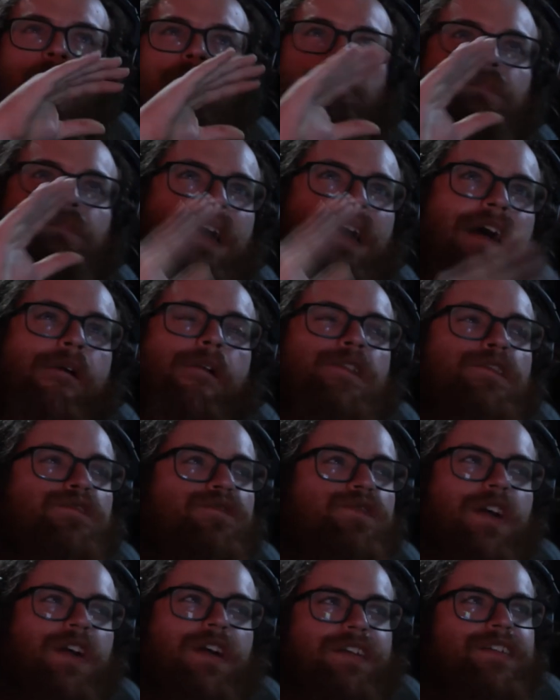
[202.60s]
That was
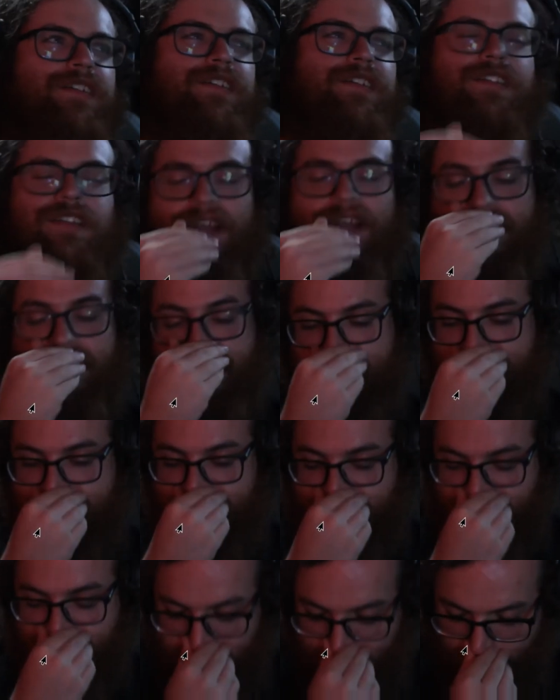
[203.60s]
fucking
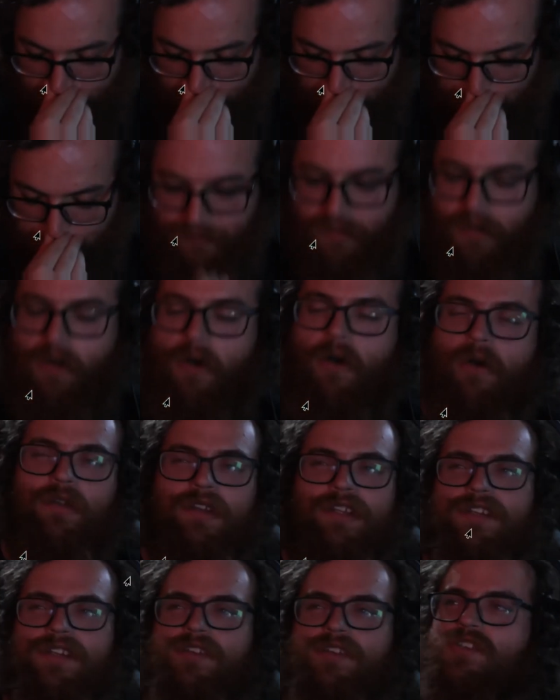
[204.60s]
hilarious.
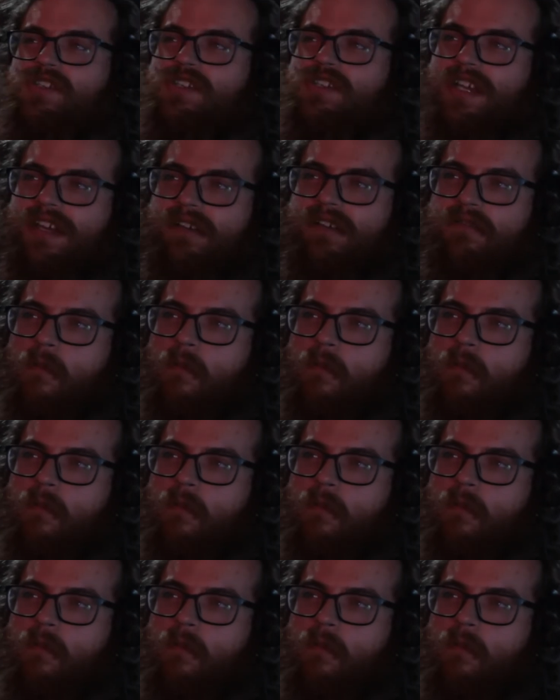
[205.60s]
Holy shit.